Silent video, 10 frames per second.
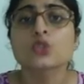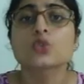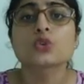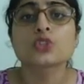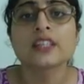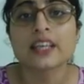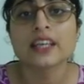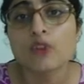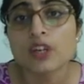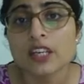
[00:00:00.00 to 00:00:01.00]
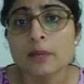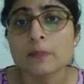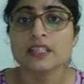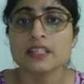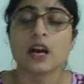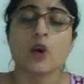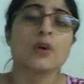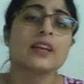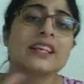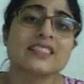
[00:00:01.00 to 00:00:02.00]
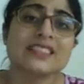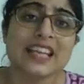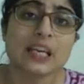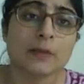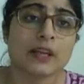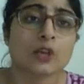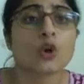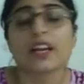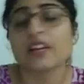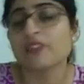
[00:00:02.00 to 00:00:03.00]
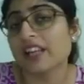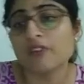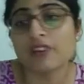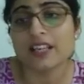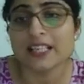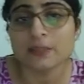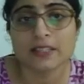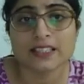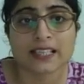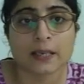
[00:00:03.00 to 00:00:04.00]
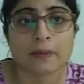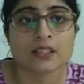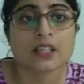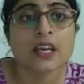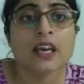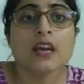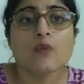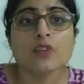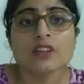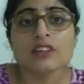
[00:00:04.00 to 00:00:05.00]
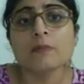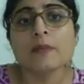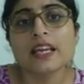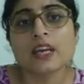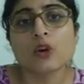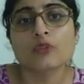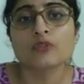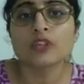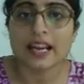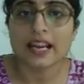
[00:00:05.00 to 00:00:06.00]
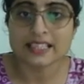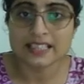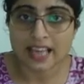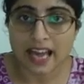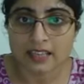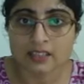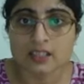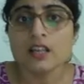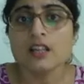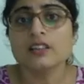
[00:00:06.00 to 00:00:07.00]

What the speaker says: social networking media or entertainment or even advertisement segment within the meaning of the IT Act.